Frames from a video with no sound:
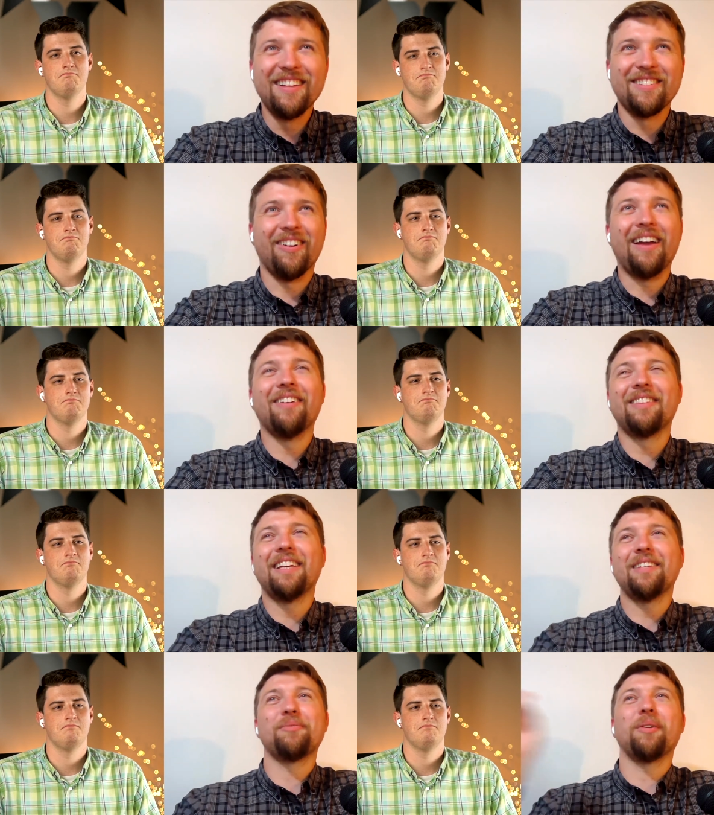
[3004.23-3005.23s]
Speaker 1: so I don't think
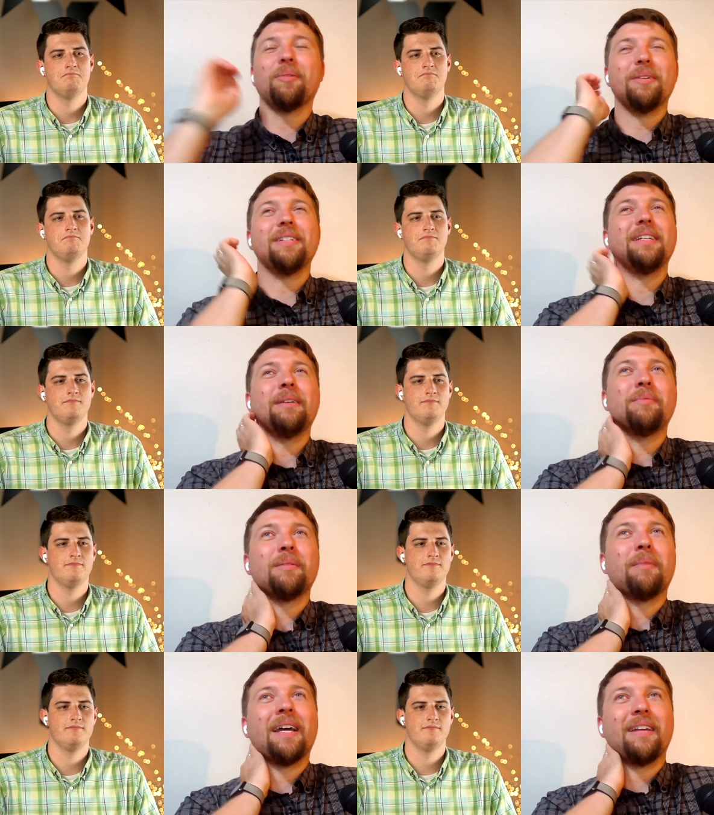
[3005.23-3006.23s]
he's really redeemed in
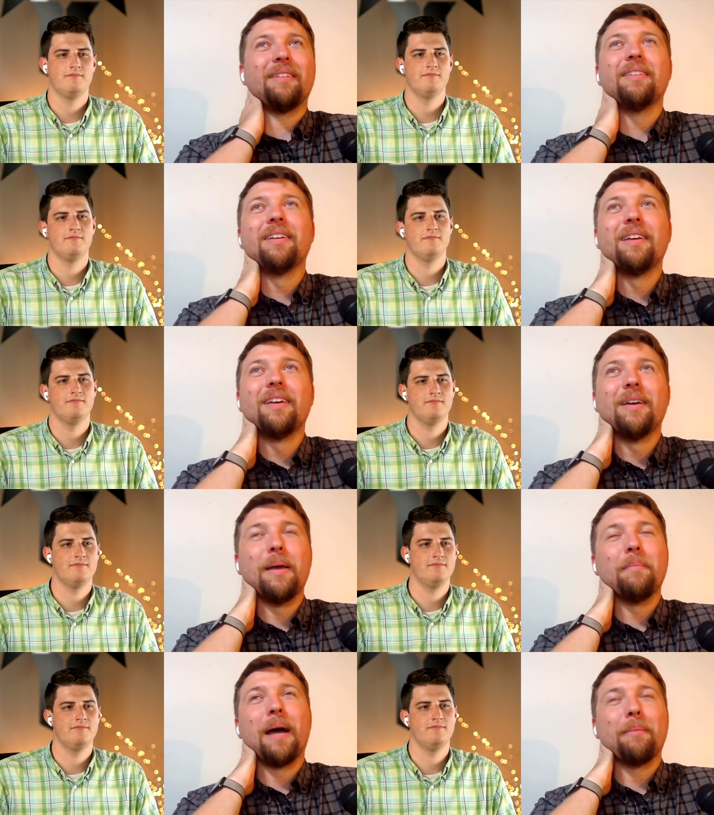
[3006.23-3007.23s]
my in
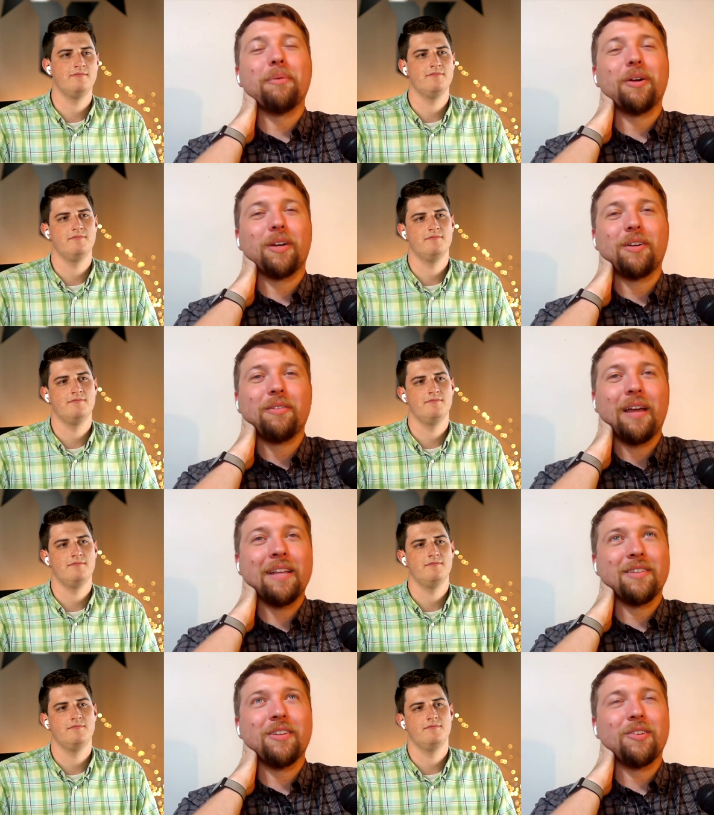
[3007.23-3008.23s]
my book as
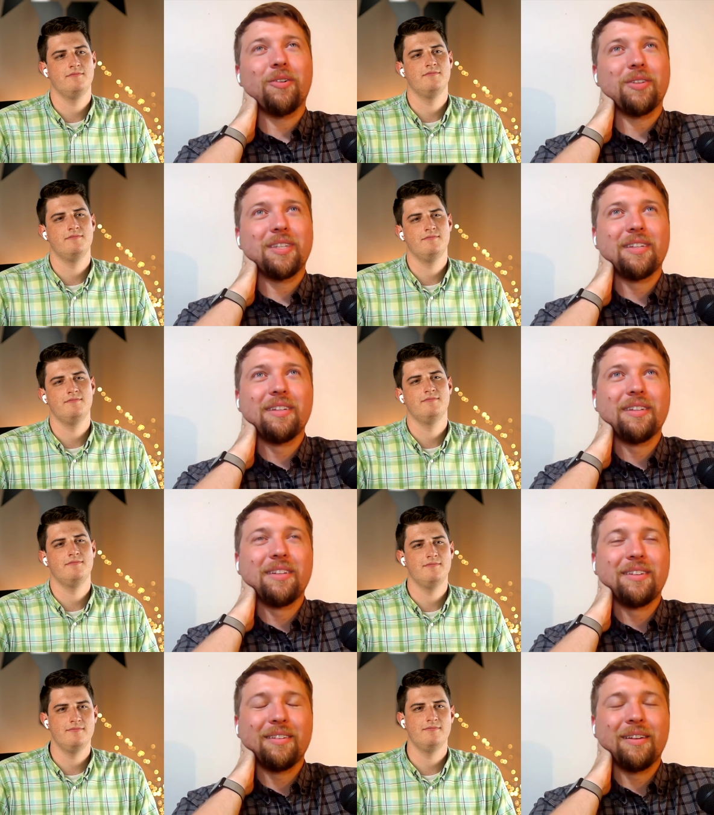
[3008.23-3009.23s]
an adult.
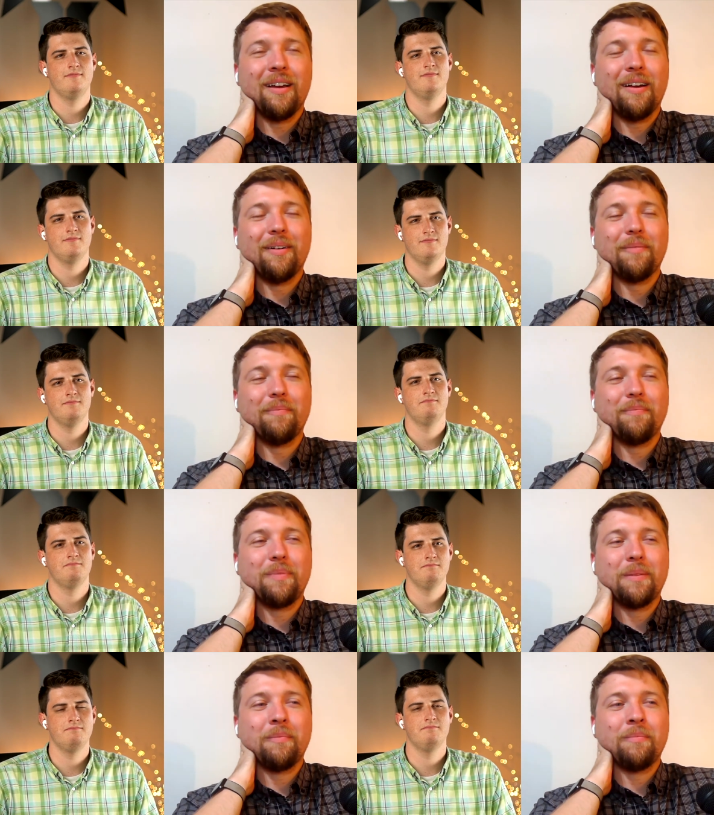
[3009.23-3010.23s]
Um,
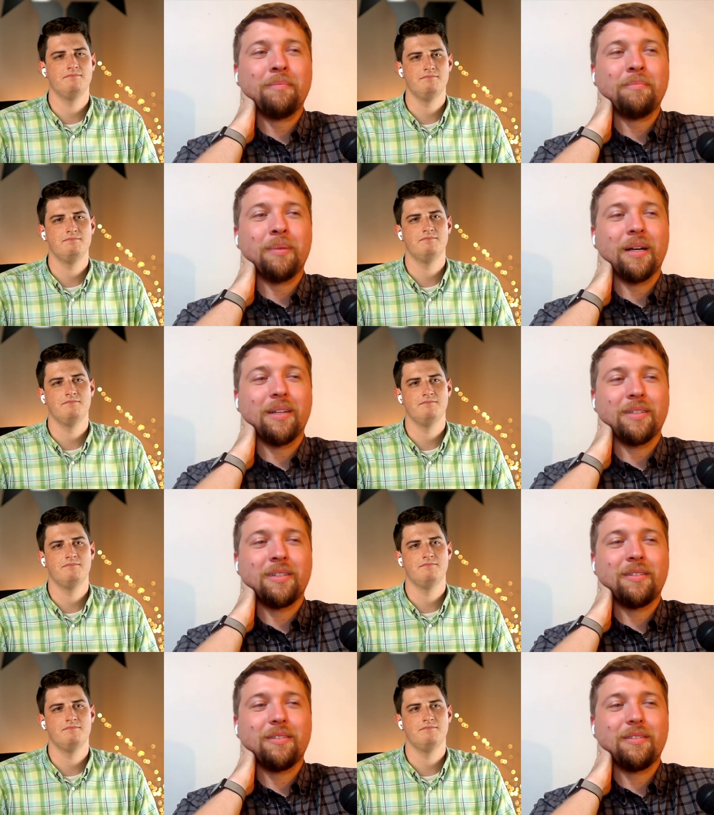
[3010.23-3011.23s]
but
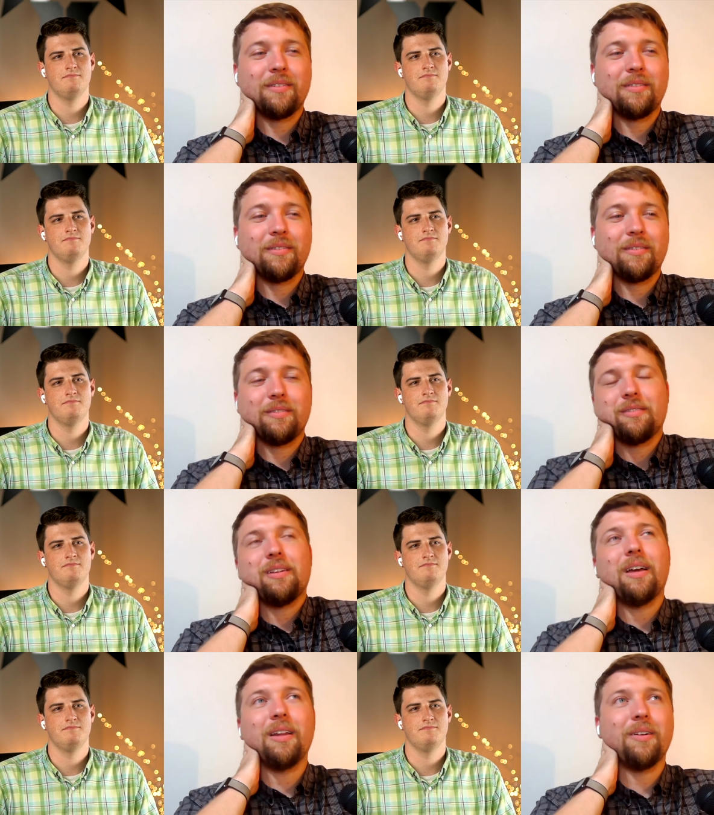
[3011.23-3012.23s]
I
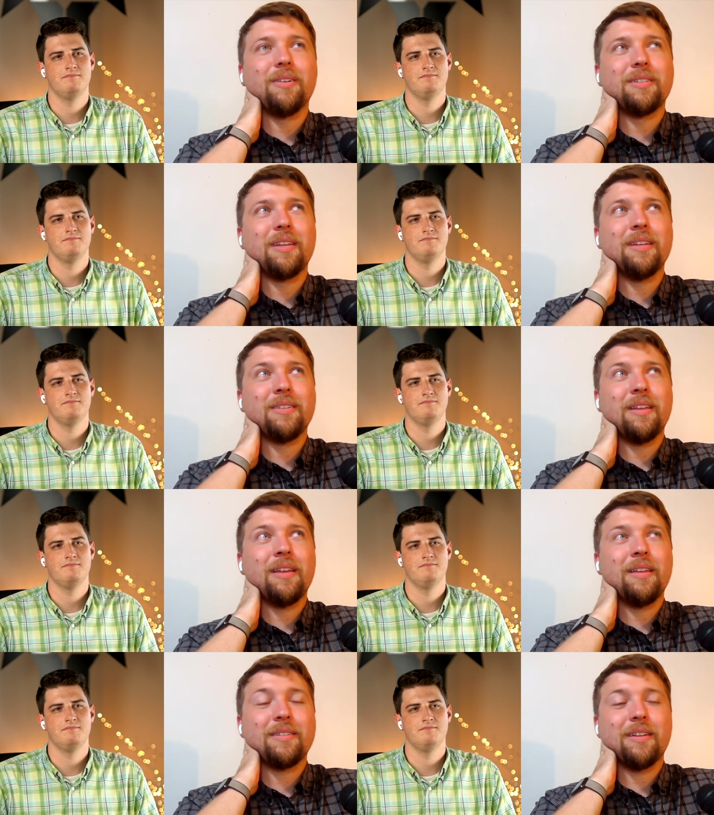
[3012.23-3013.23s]
don't know. It's it,
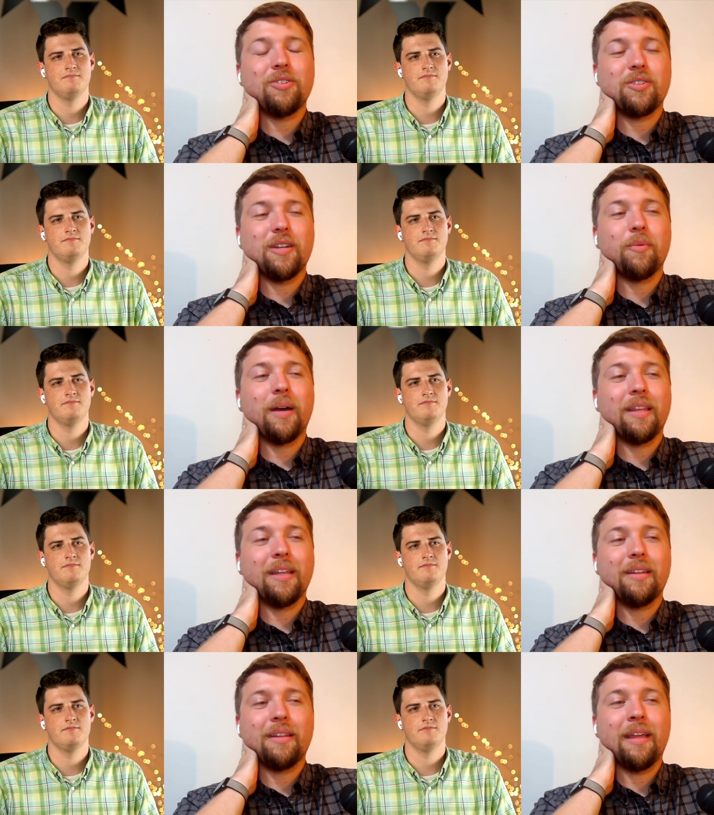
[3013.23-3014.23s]
it's an interesting way they
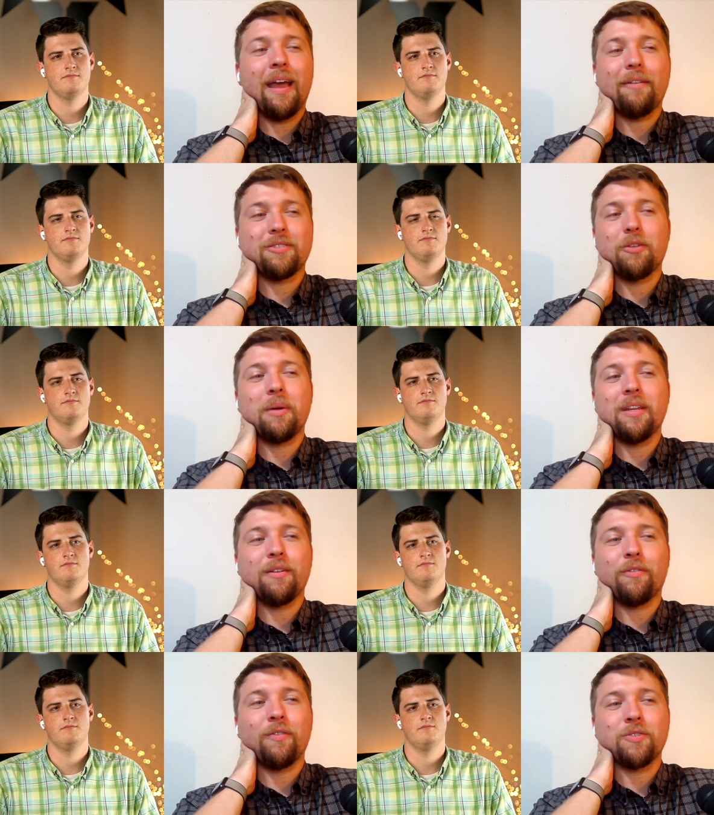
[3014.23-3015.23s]
they have so many
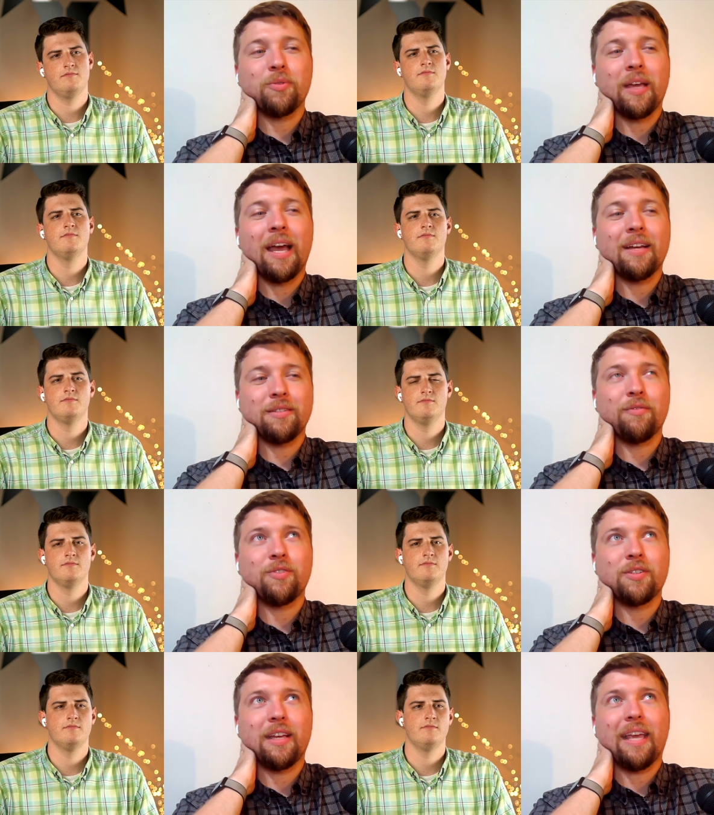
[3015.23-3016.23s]
different visual gags of
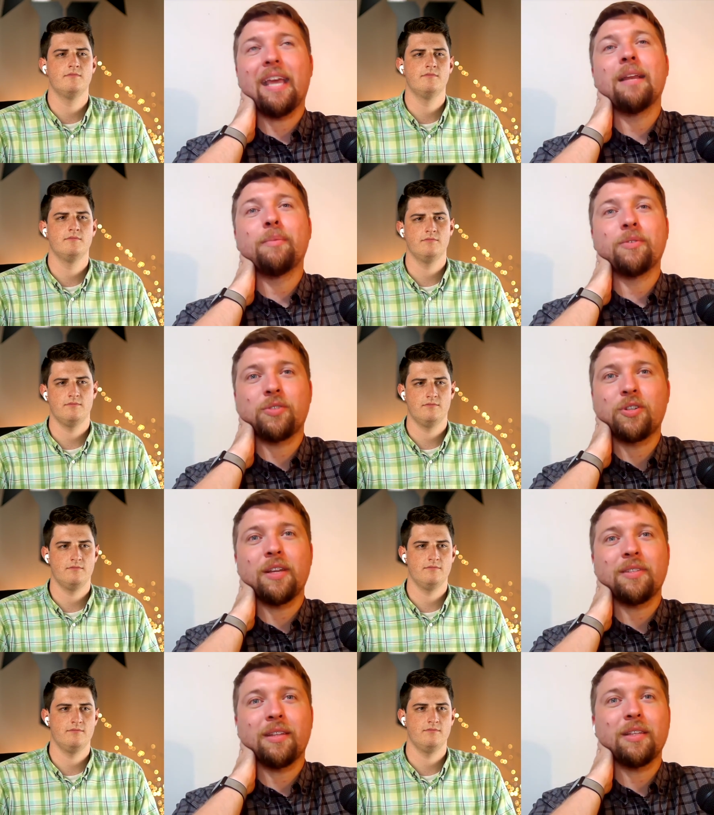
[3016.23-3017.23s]
just like animals
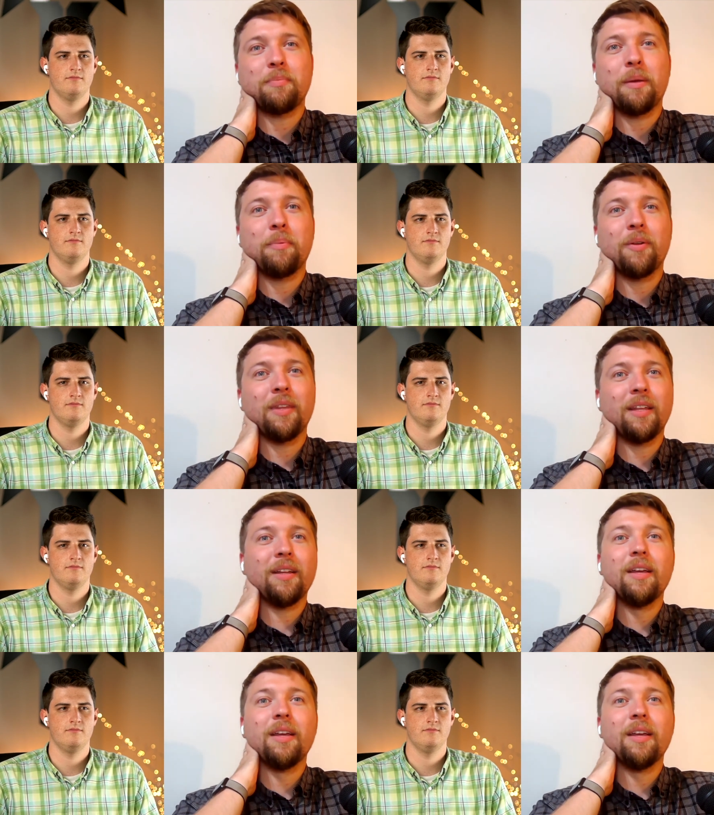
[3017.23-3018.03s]
chasing these people and then